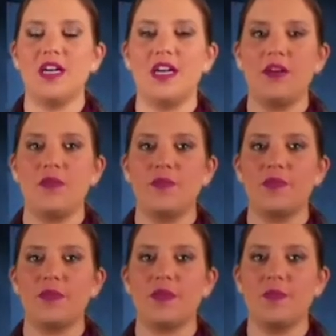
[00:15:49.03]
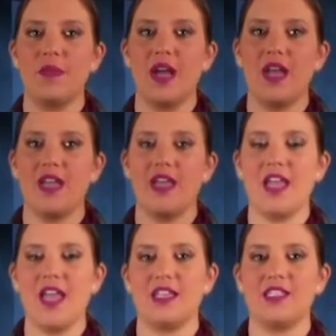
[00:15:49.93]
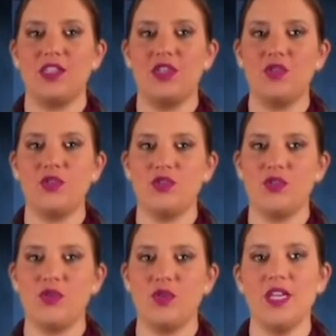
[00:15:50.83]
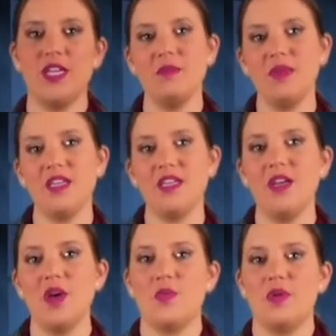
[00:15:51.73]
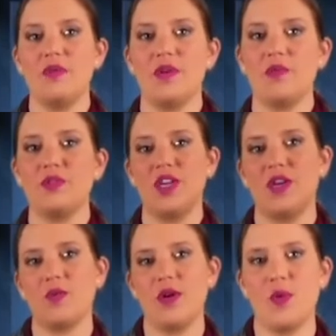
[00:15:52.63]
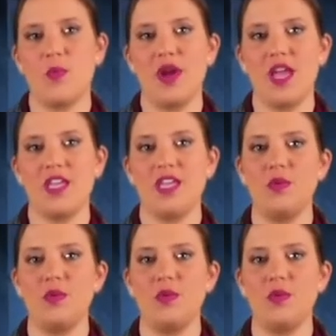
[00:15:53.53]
My ex, he used to hit me whenever I would try to run away.